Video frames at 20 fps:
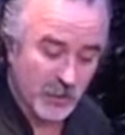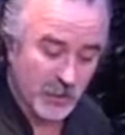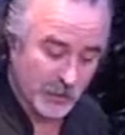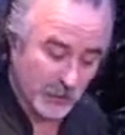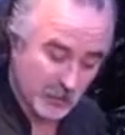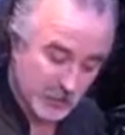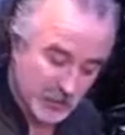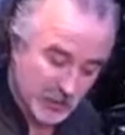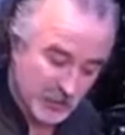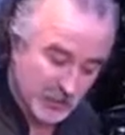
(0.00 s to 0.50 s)

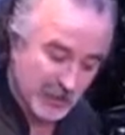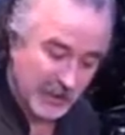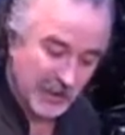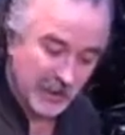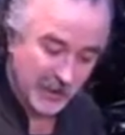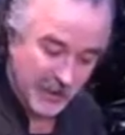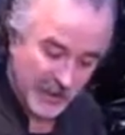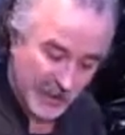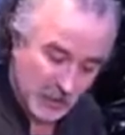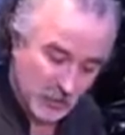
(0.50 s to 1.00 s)
And we're just going to
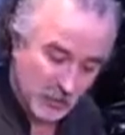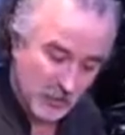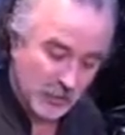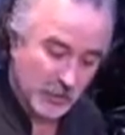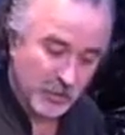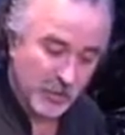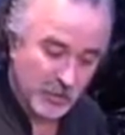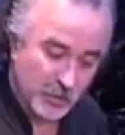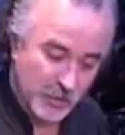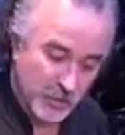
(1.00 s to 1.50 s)
let that cook
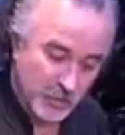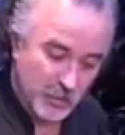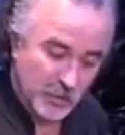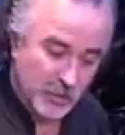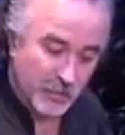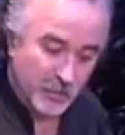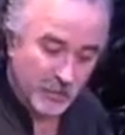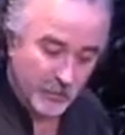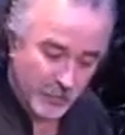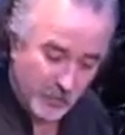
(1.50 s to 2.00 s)

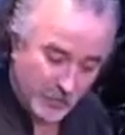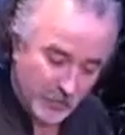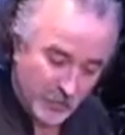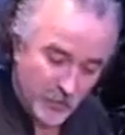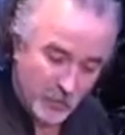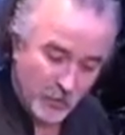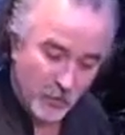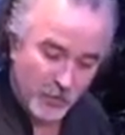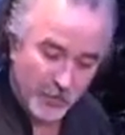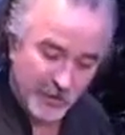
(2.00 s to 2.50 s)
for a
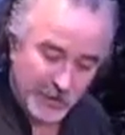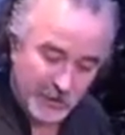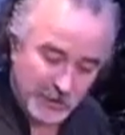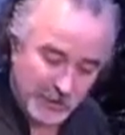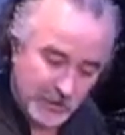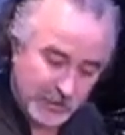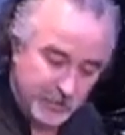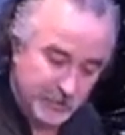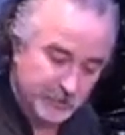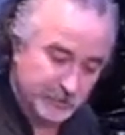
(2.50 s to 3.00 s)
few more
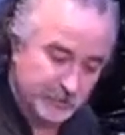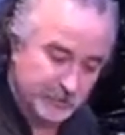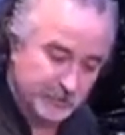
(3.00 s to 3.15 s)
minutes,